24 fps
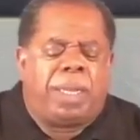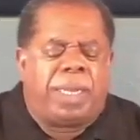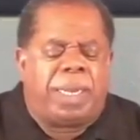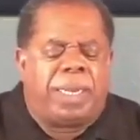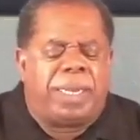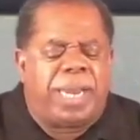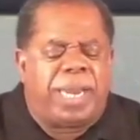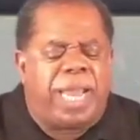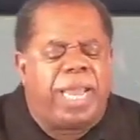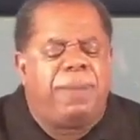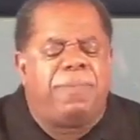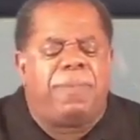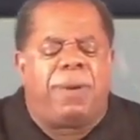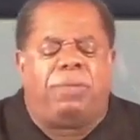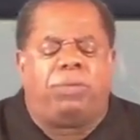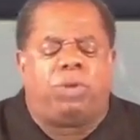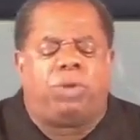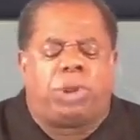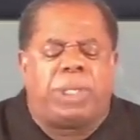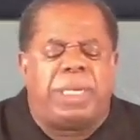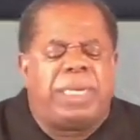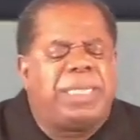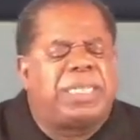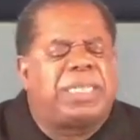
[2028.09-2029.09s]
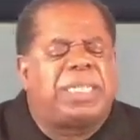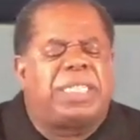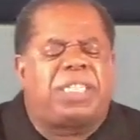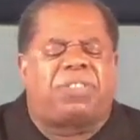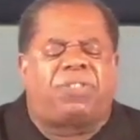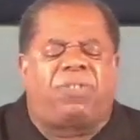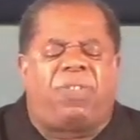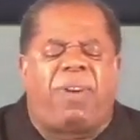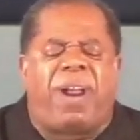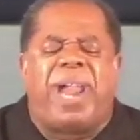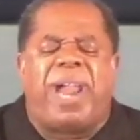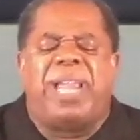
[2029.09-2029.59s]
the name of
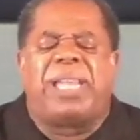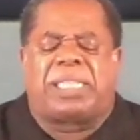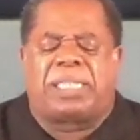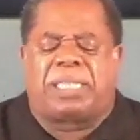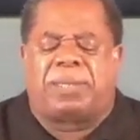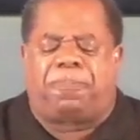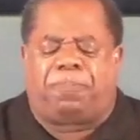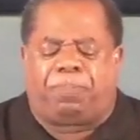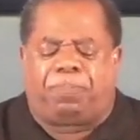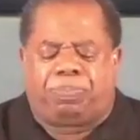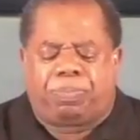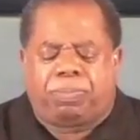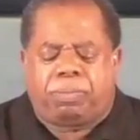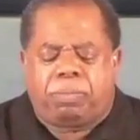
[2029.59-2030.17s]
Jesus Christ.